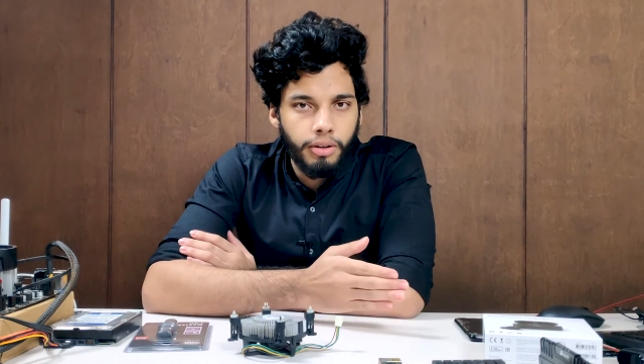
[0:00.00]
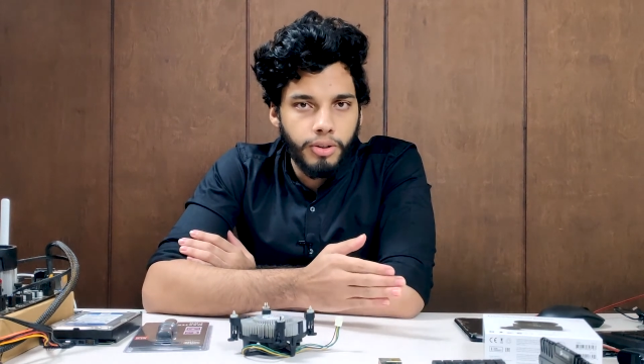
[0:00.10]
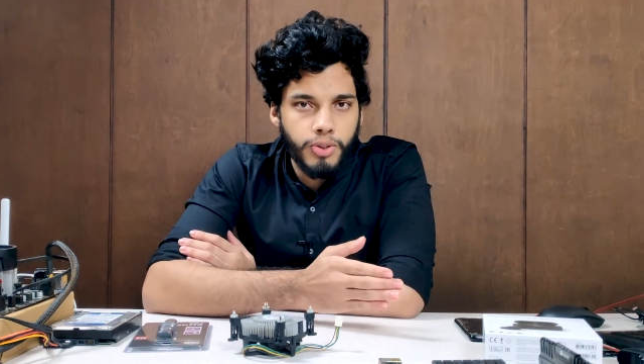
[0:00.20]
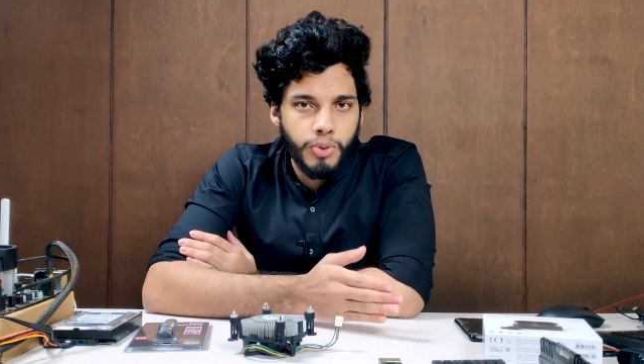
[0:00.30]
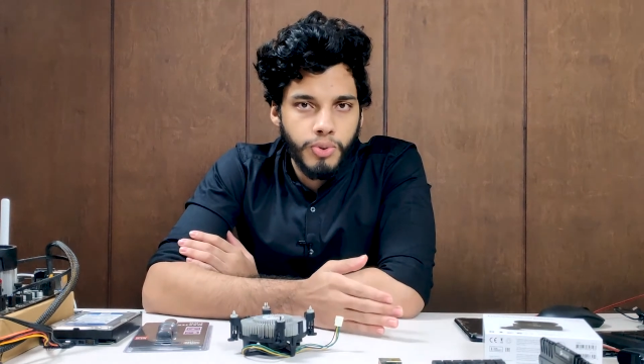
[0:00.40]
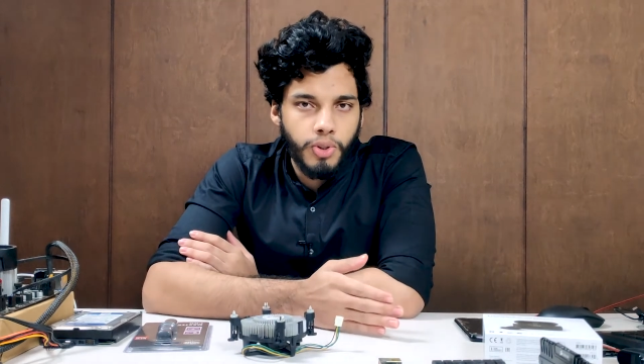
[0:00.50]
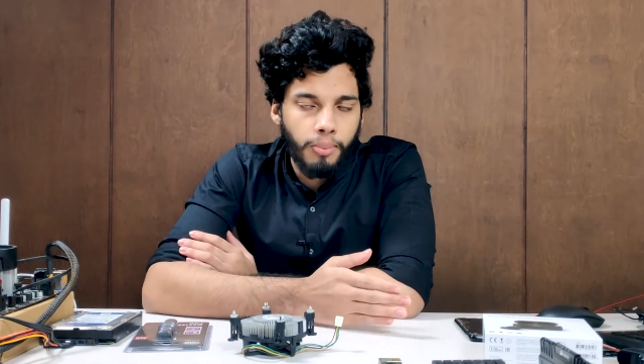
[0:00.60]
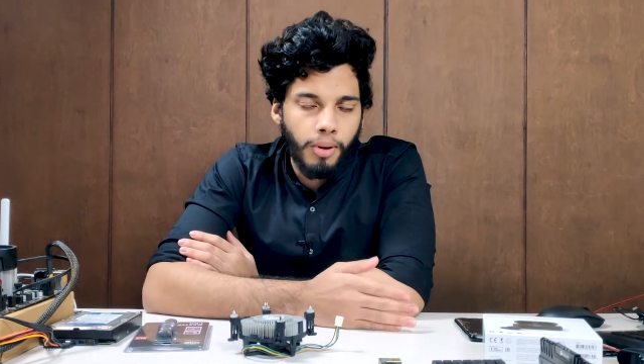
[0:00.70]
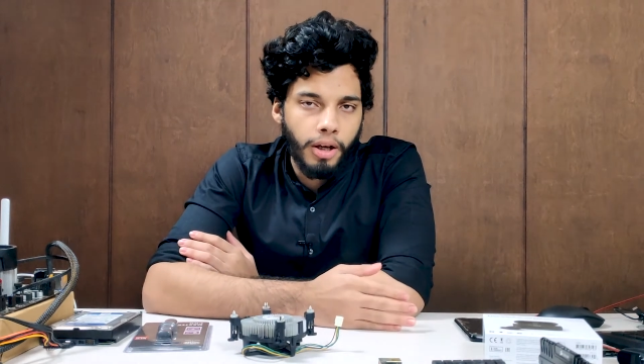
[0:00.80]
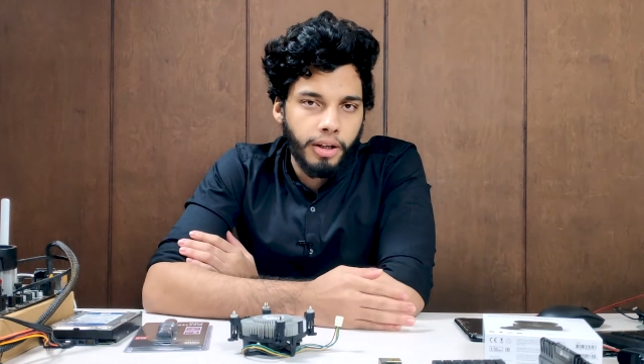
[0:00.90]
you choose to
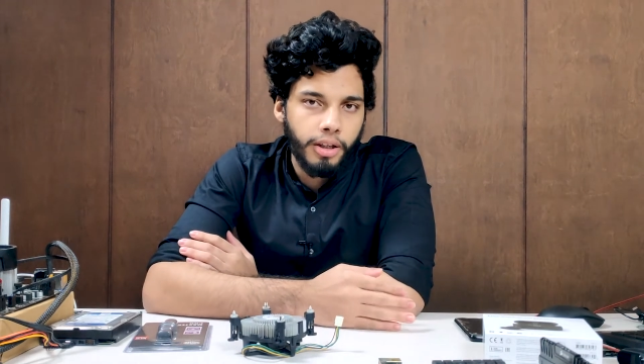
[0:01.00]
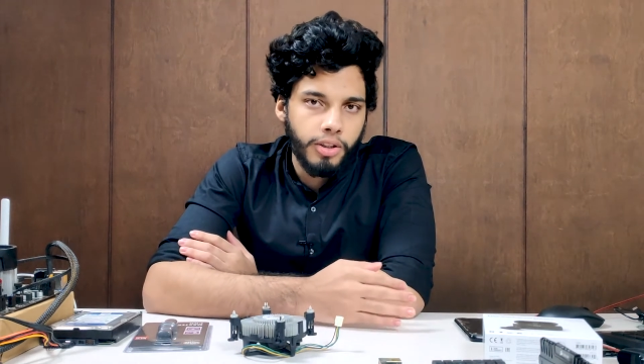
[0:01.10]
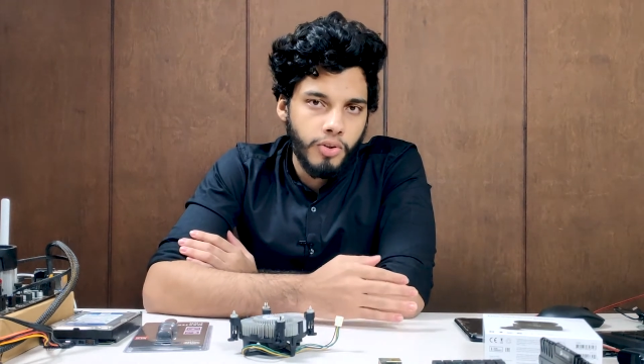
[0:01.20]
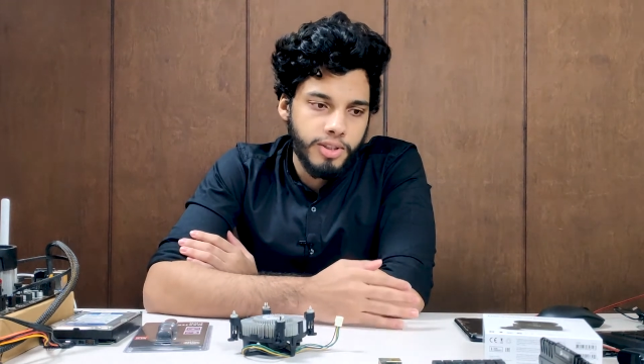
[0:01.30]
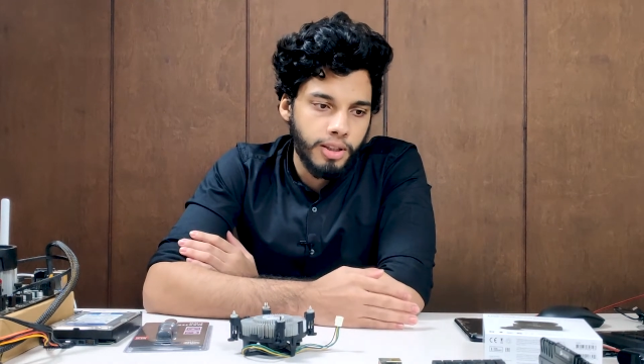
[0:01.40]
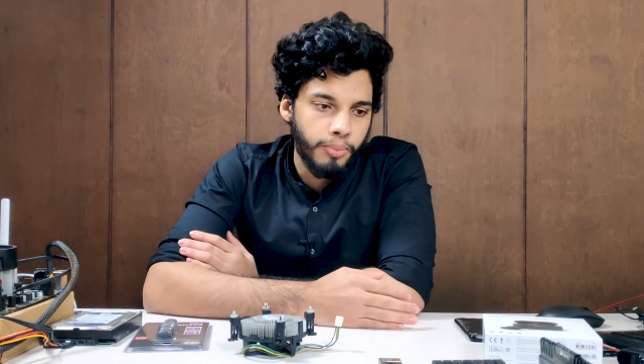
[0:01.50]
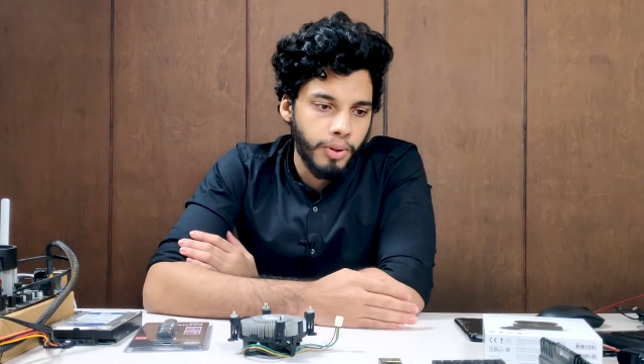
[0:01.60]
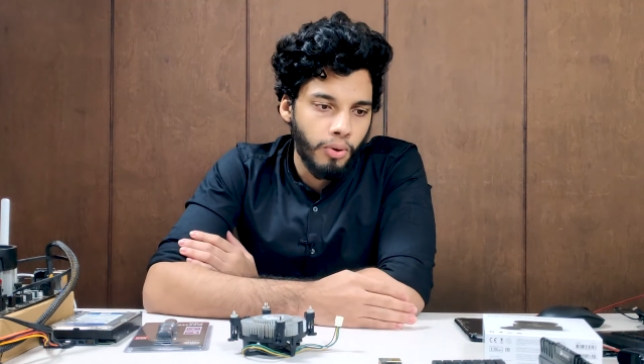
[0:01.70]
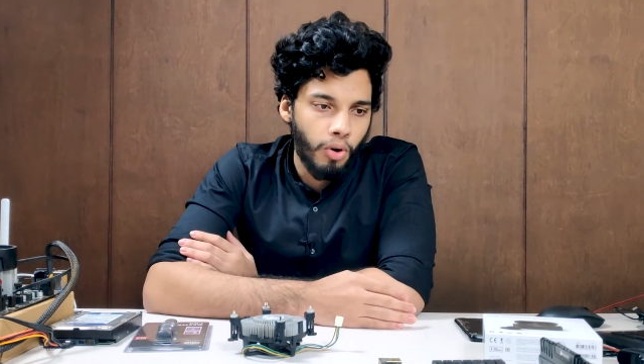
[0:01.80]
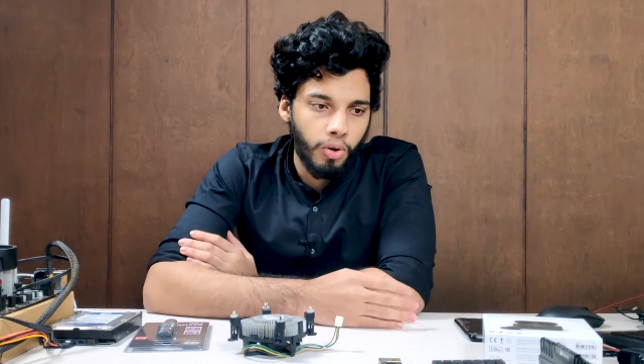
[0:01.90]
apply in your
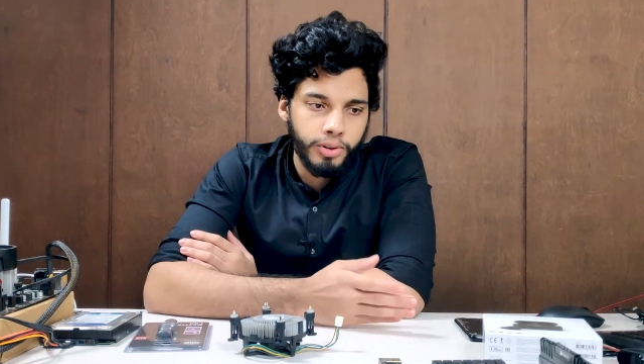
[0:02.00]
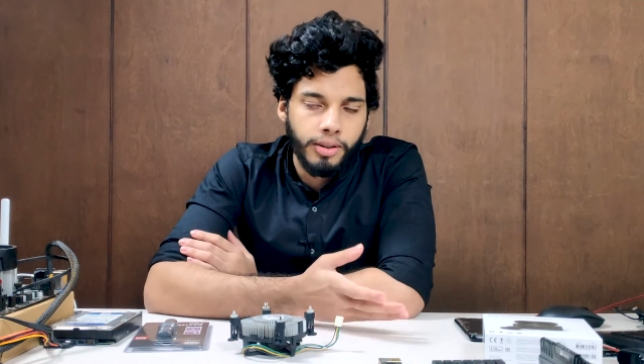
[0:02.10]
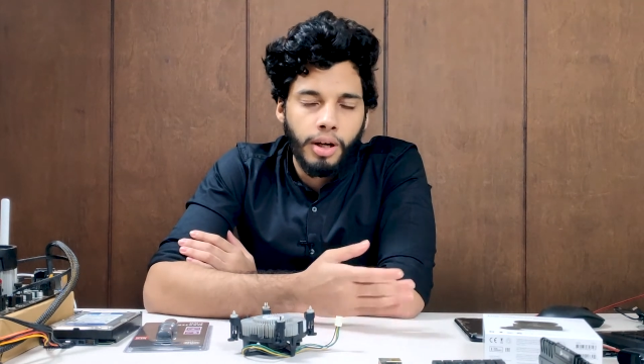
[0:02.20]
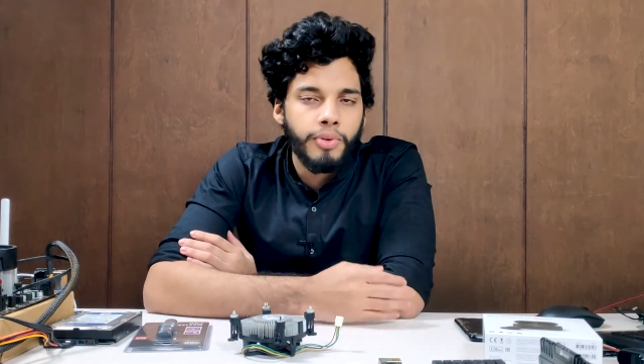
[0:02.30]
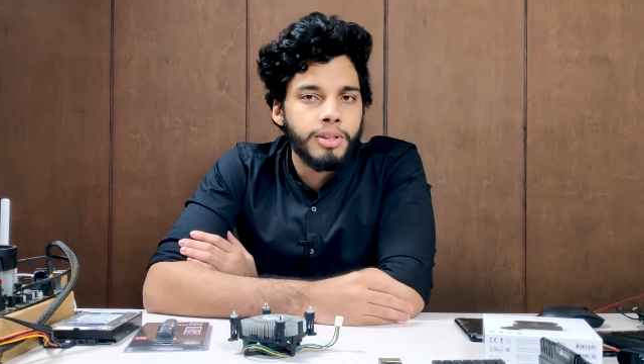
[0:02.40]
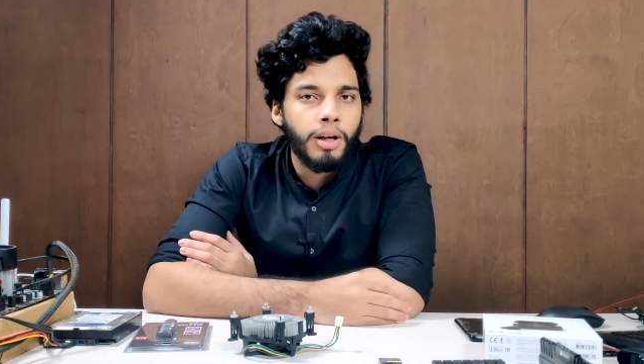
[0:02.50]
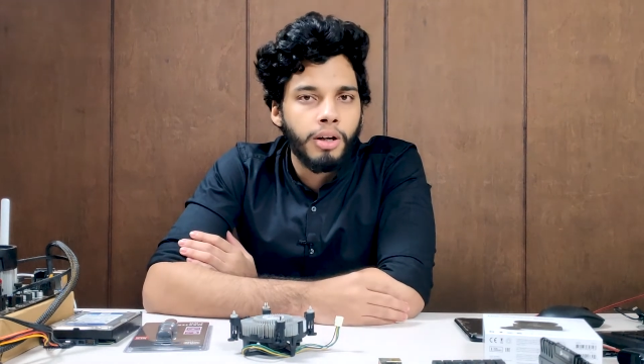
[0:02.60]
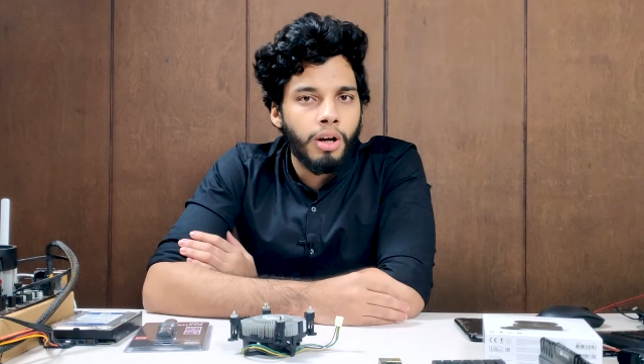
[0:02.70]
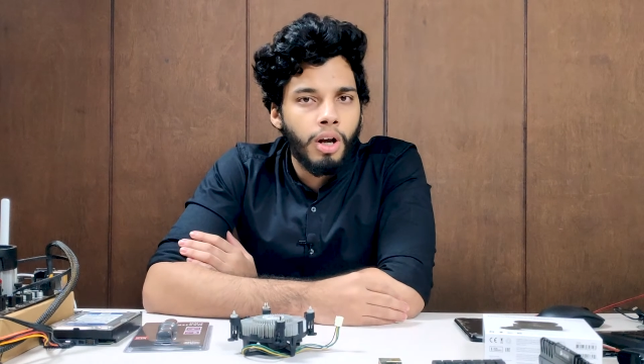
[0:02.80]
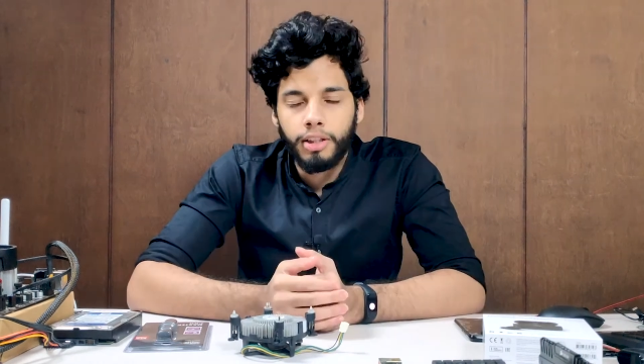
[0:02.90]
CPU or on the graphics card?